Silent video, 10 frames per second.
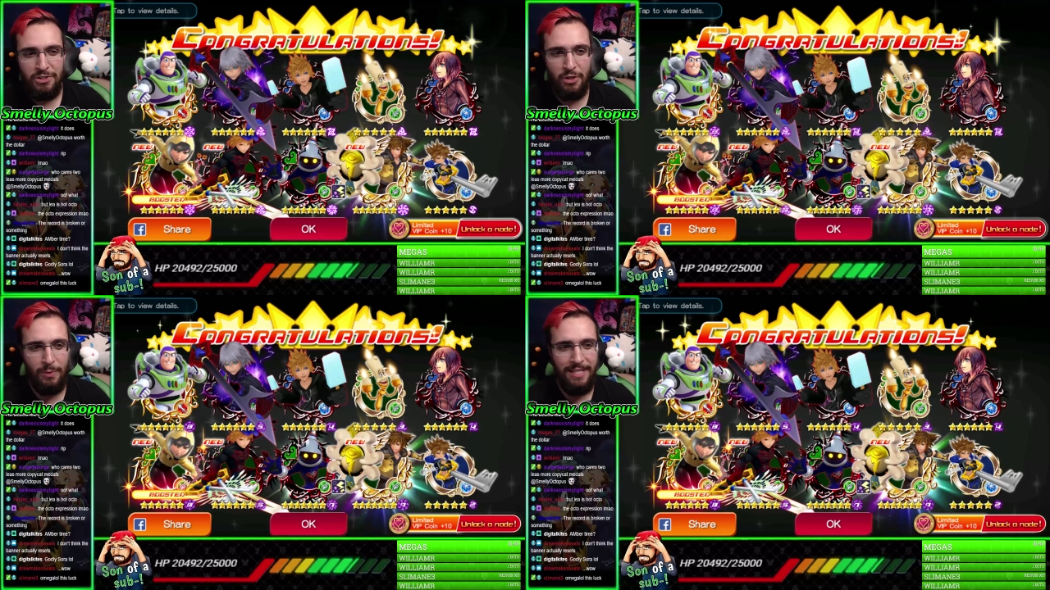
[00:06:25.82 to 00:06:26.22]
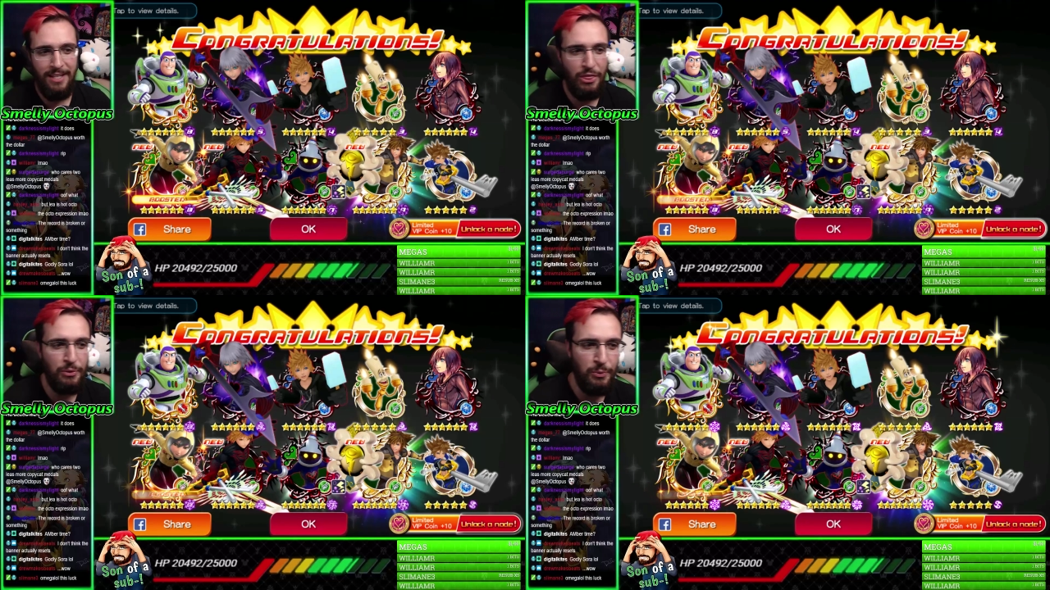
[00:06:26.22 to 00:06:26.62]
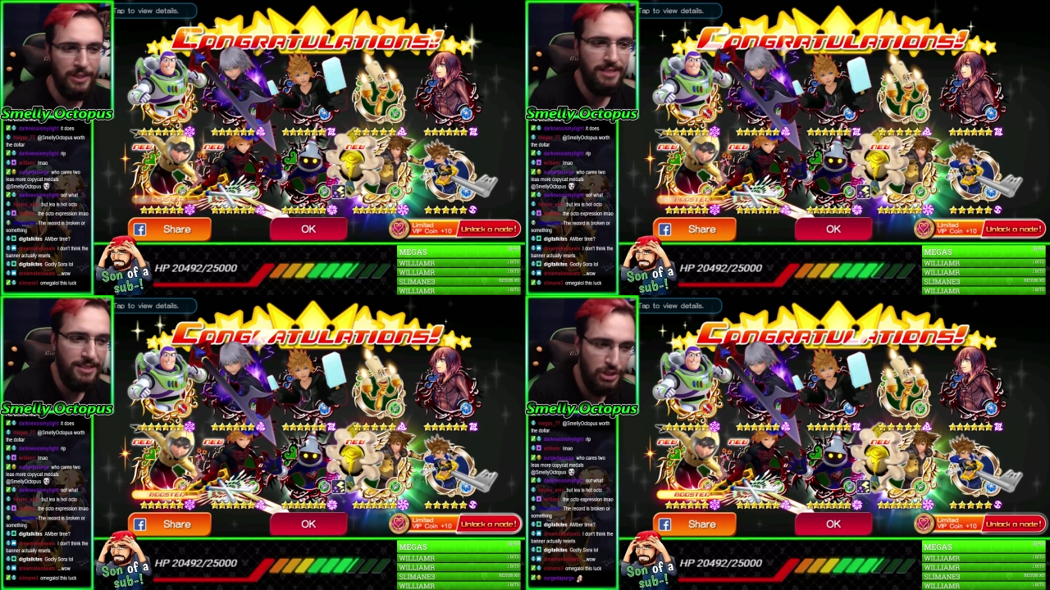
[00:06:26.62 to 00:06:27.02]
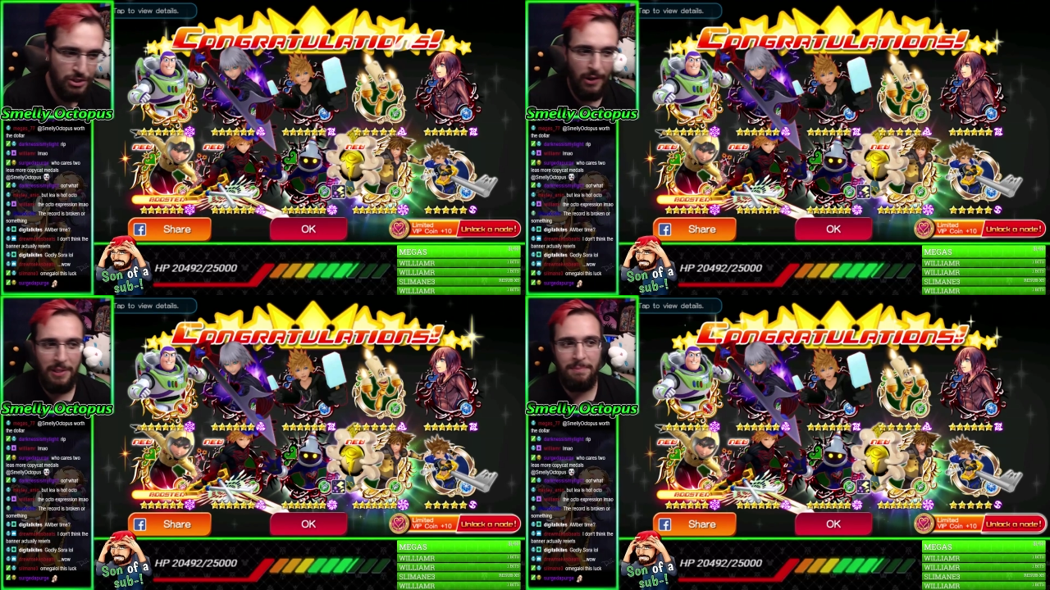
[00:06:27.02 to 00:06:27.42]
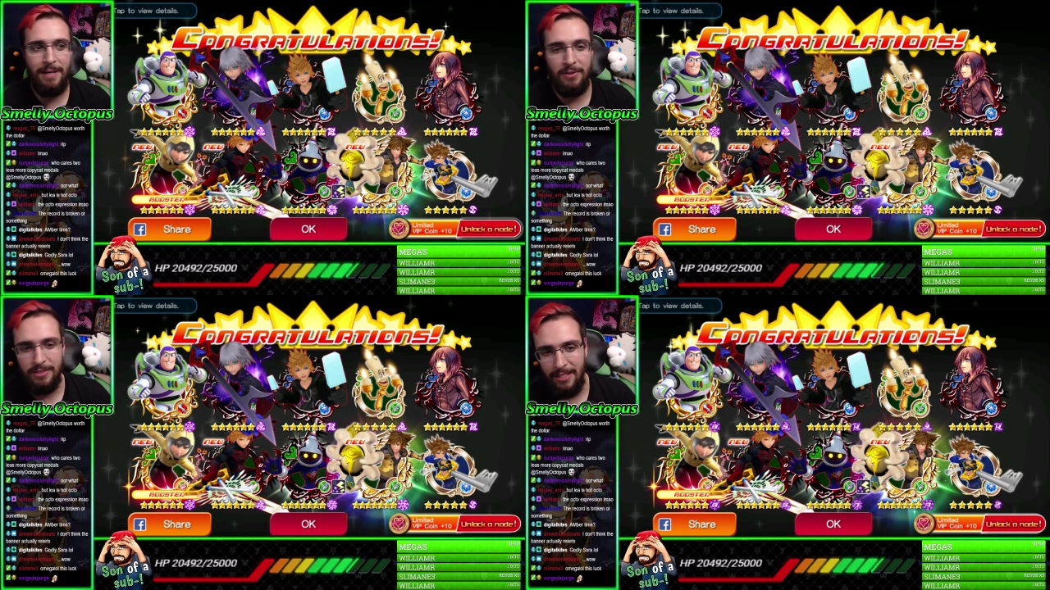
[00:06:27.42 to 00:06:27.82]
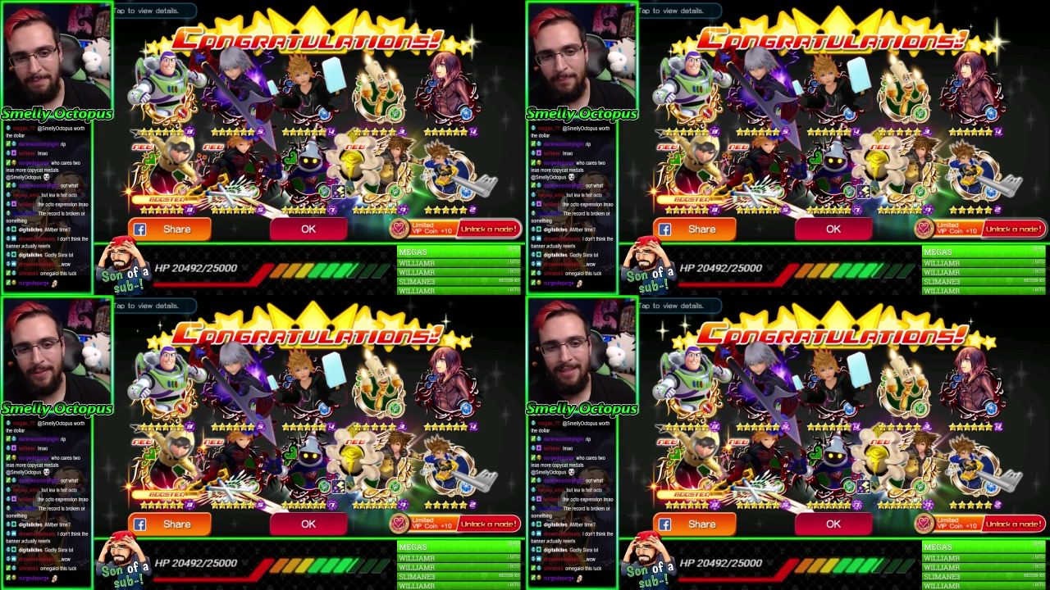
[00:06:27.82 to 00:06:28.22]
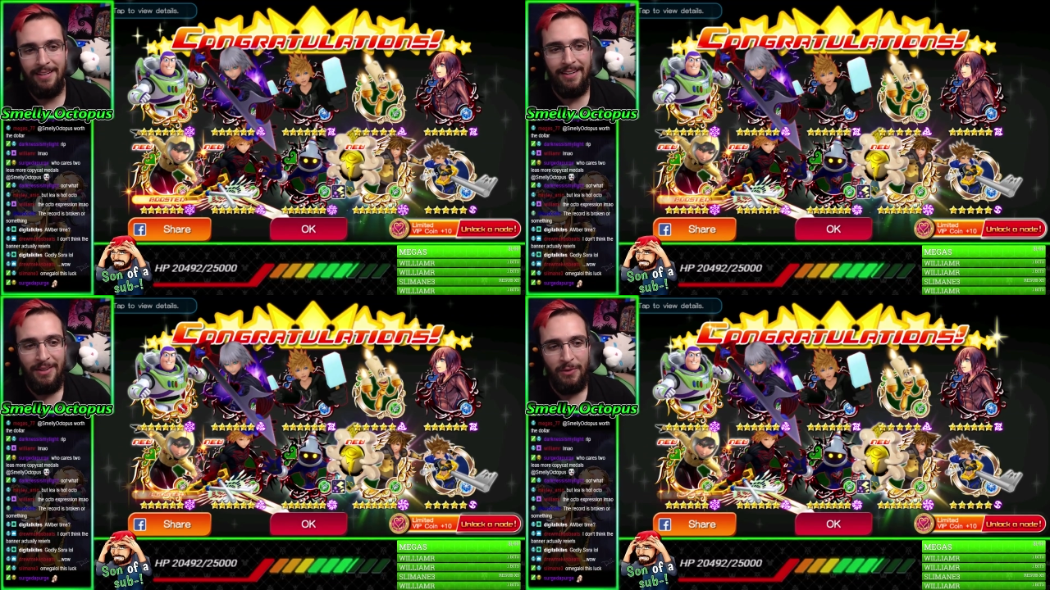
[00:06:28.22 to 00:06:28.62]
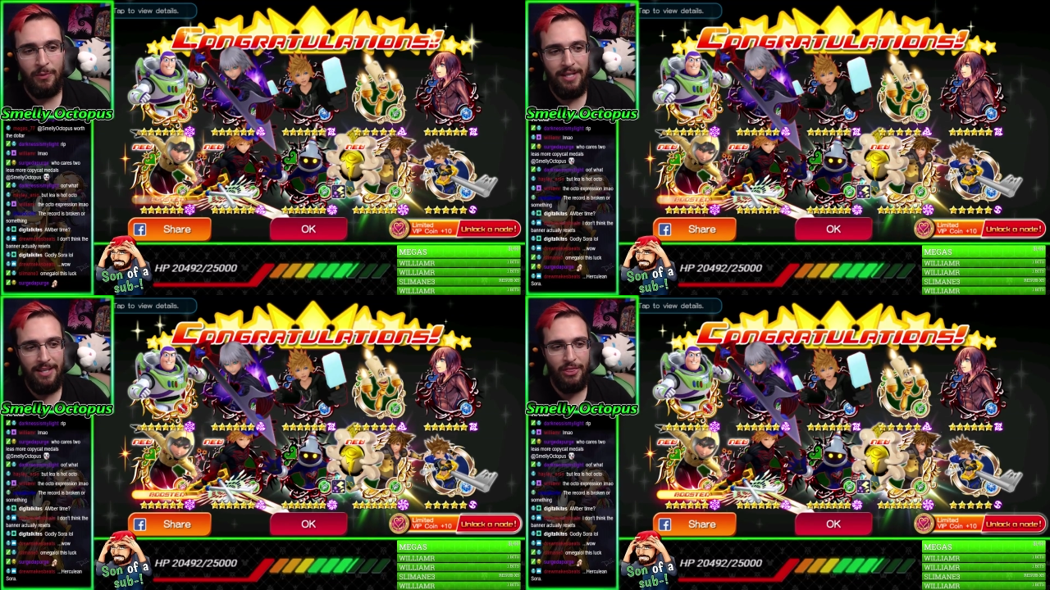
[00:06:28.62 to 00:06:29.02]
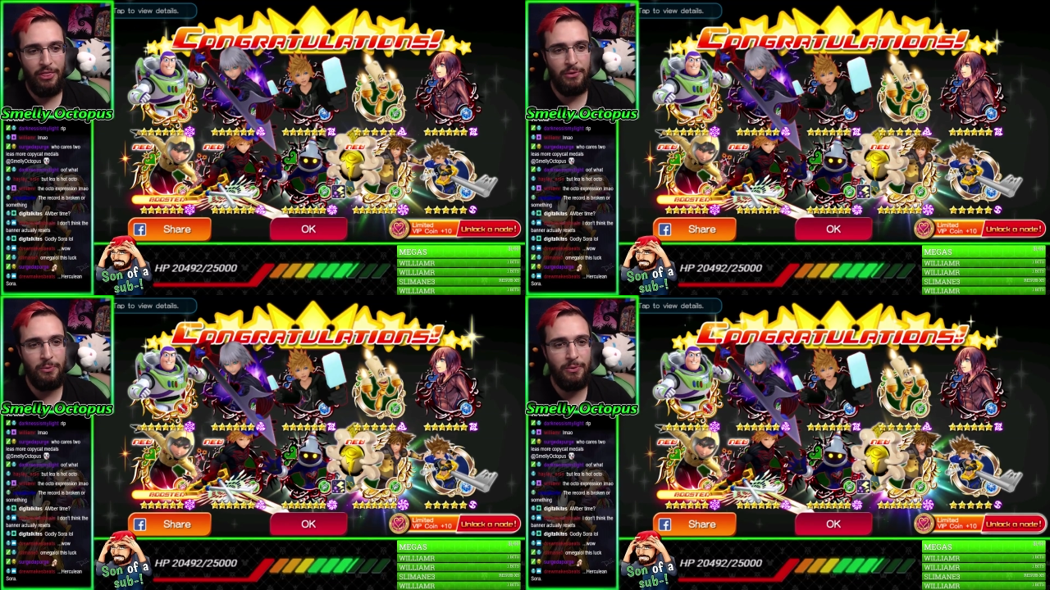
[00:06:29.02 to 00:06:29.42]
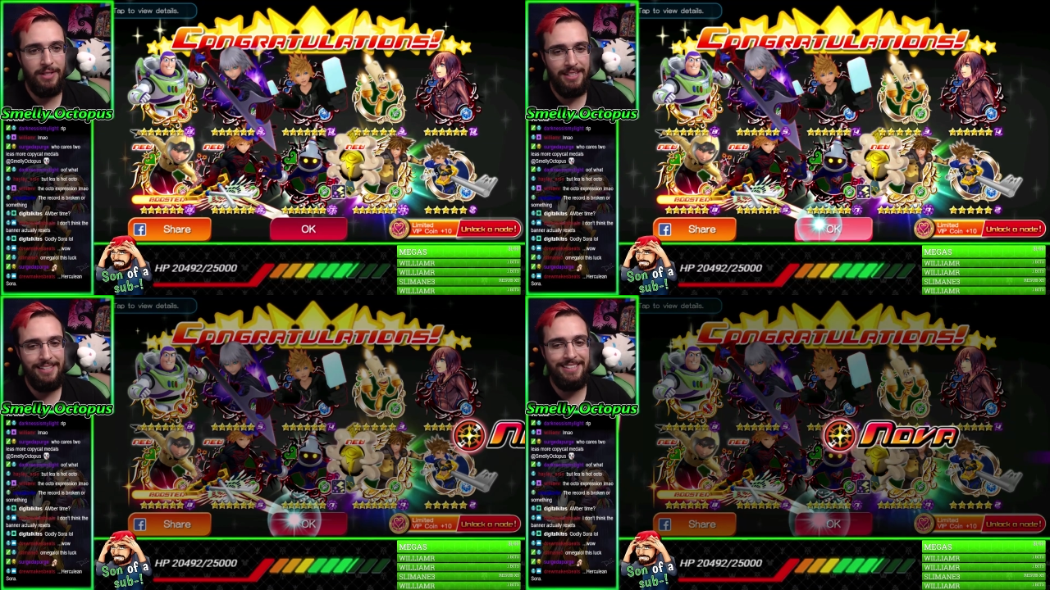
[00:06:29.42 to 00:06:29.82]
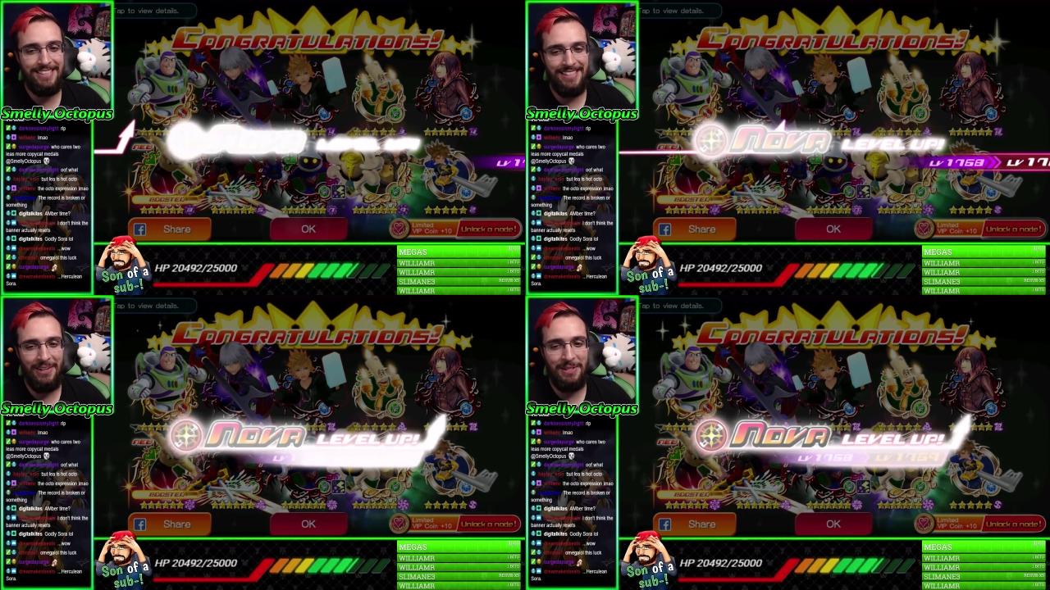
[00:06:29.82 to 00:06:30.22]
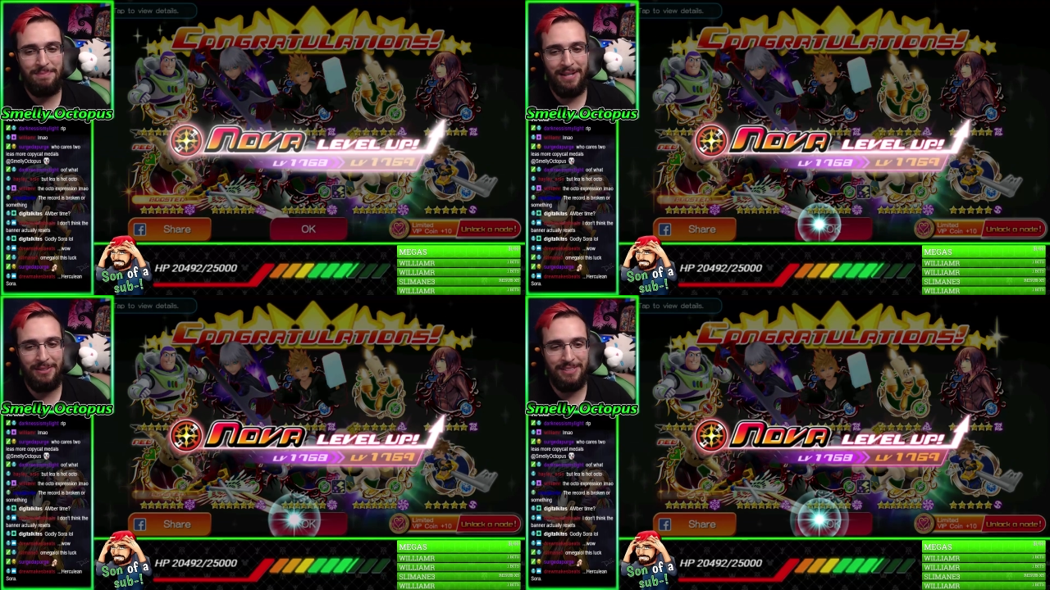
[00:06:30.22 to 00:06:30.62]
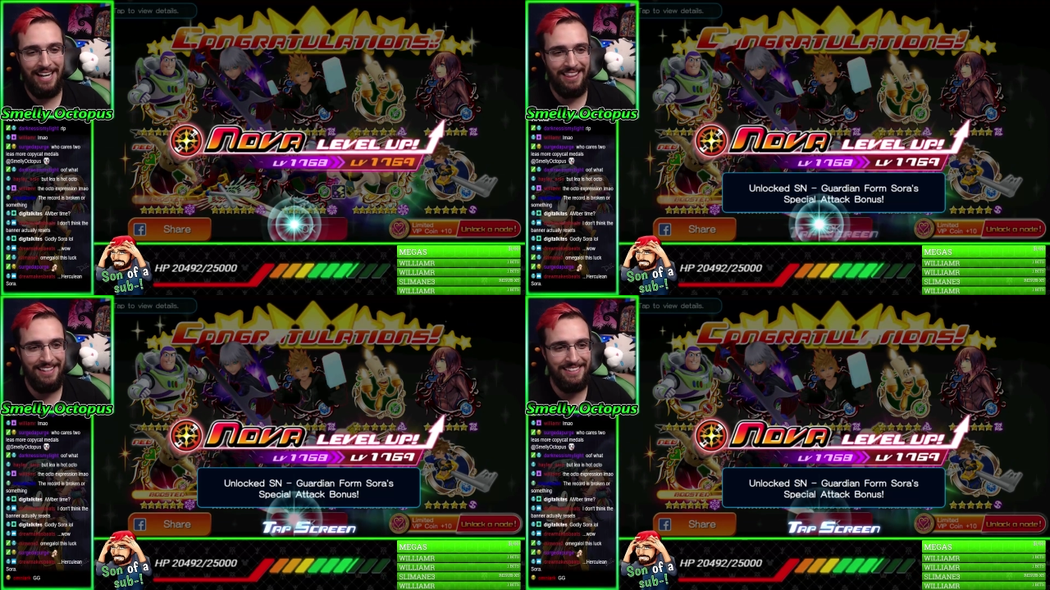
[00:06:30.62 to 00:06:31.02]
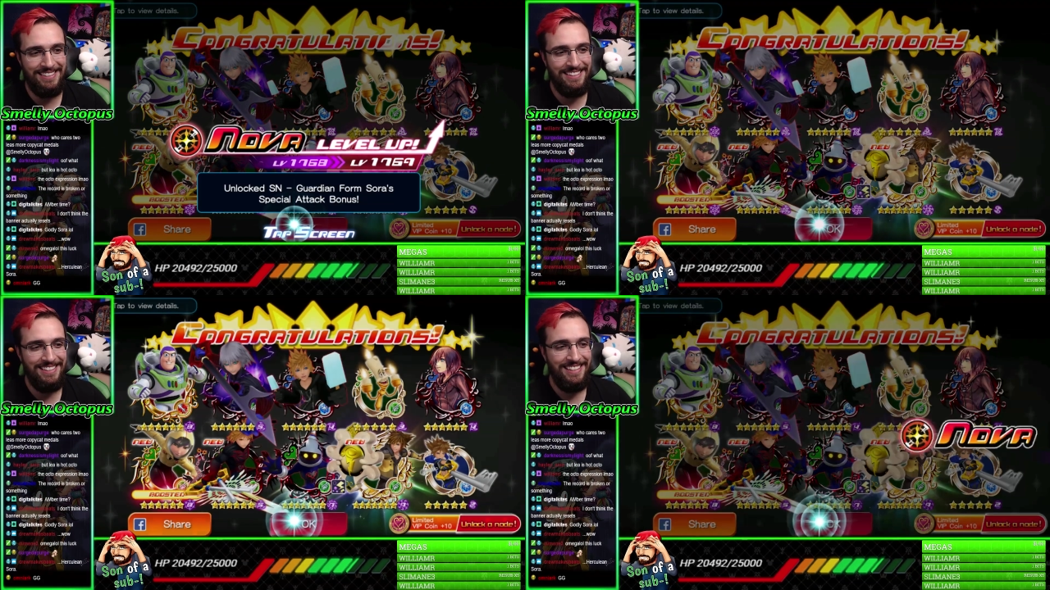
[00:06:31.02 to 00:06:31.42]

So we hit three solid medals, huh? We hit three solid medals out of this.